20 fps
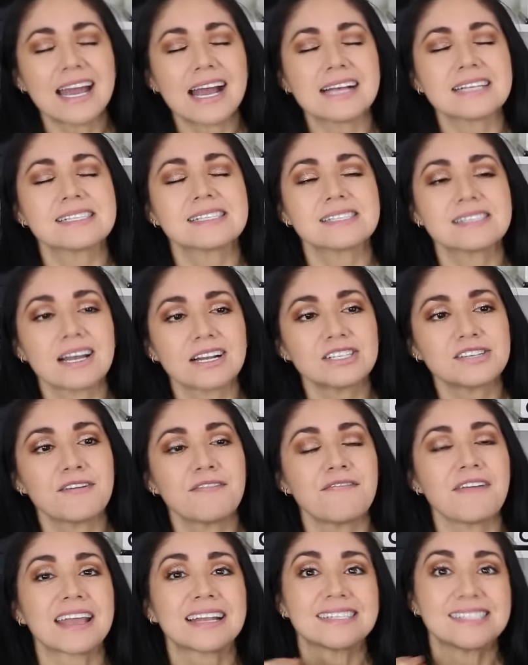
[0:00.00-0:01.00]
has such
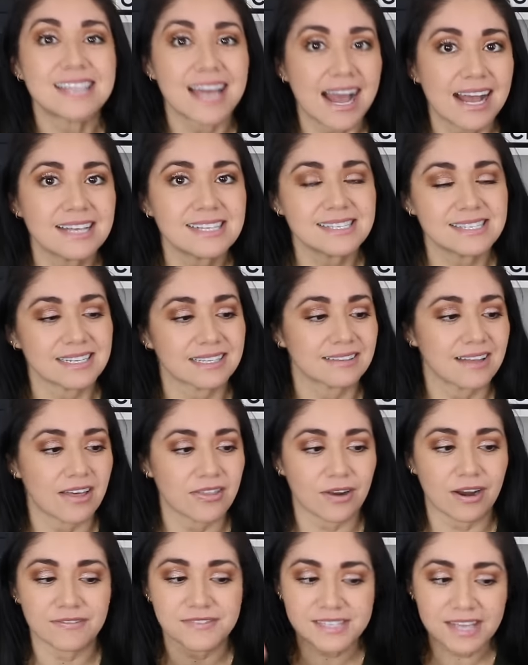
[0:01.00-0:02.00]
fantastic
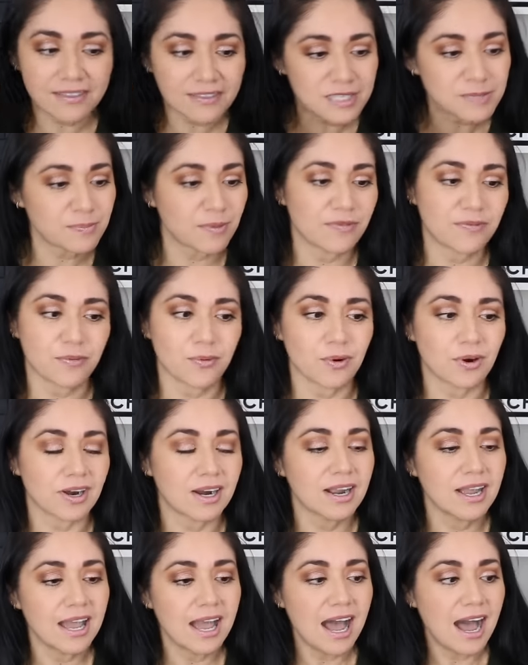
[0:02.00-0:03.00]
leather. I've said this
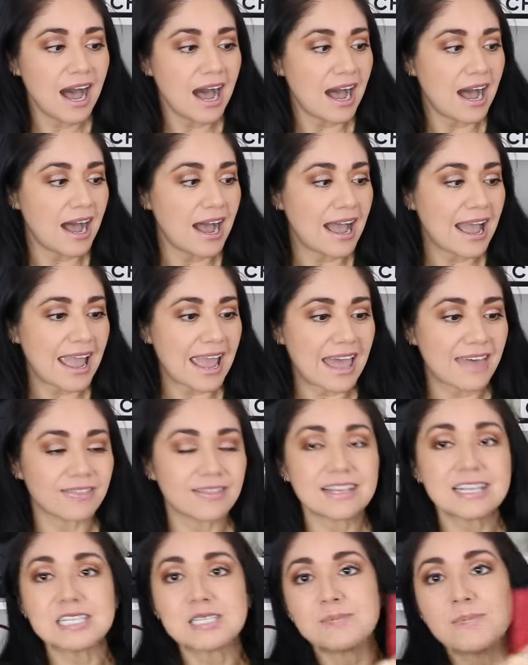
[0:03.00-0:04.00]
before, uh, and
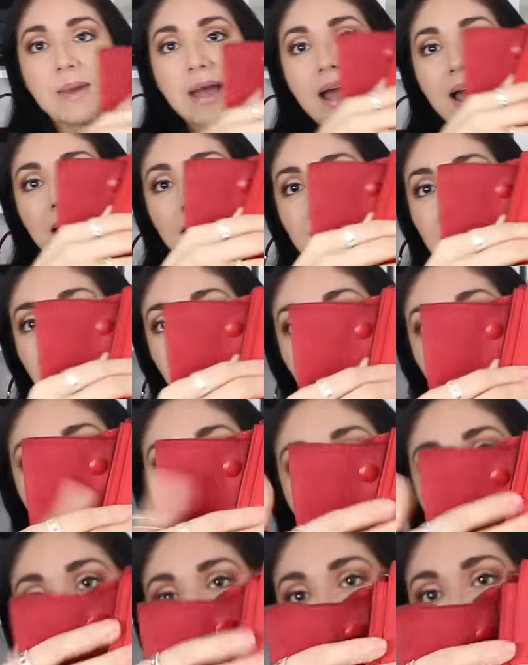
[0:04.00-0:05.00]
this bag is
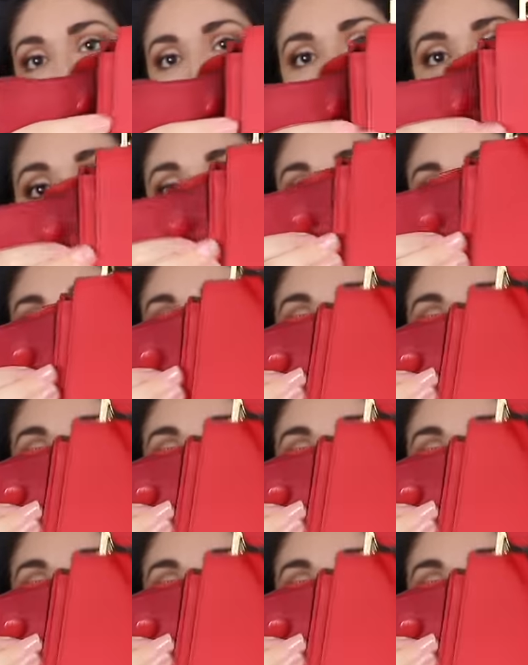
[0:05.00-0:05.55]
just, it's